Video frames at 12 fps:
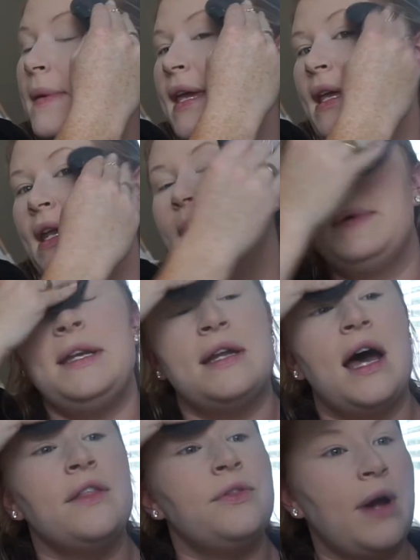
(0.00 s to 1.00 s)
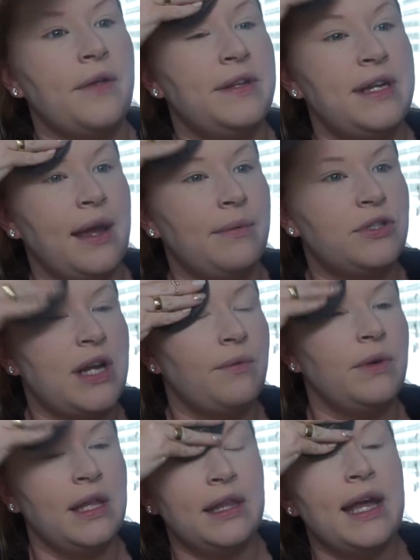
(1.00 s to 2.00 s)
beginning, but not throughout the day, which I
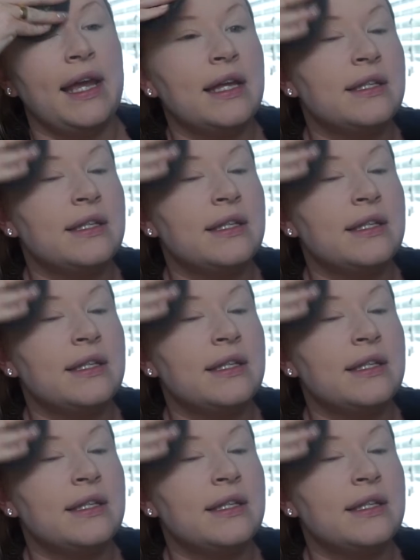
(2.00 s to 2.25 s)
really like.